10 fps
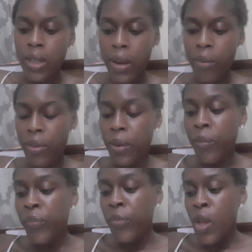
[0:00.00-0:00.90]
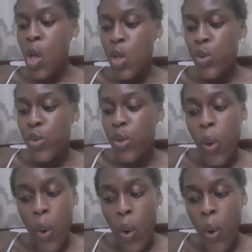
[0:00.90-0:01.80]
kind of things.
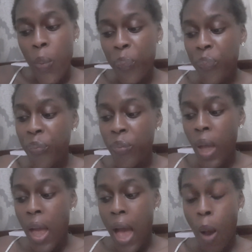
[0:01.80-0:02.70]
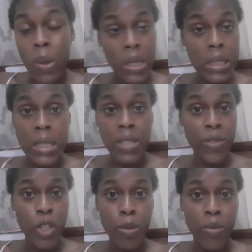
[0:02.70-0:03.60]
So, I was ending the
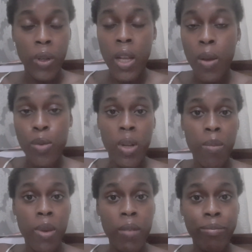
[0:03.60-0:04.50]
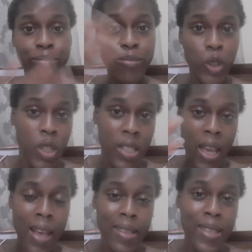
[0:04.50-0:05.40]
video before now, so let me just
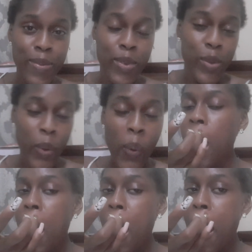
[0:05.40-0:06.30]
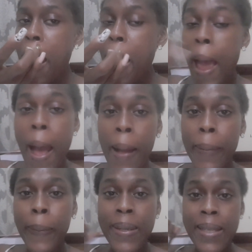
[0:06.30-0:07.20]
end this video. Yeah,
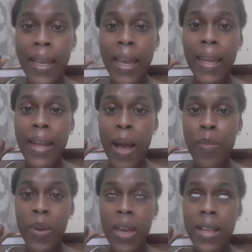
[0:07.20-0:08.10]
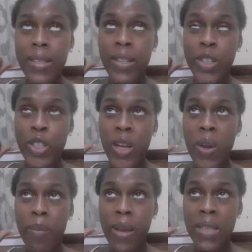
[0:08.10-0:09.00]
once again, happy International
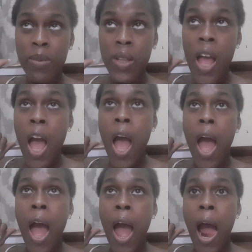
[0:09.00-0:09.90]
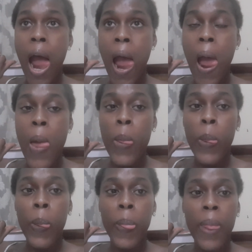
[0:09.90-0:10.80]
Women's Month.
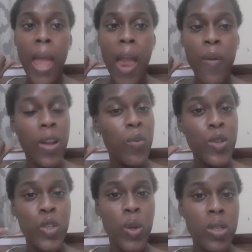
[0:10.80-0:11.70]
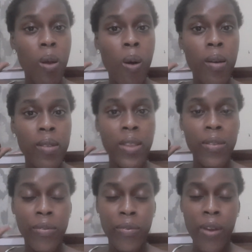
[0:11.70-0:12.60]
And I really wish us all the
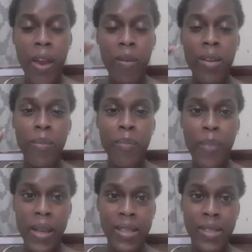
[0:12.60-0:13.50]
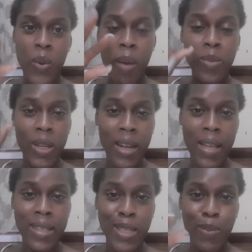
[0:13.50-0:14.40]
very best. So, I'm doing
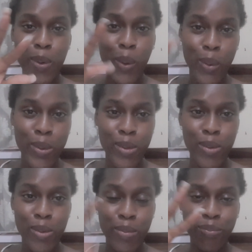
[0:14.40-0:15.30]
like this because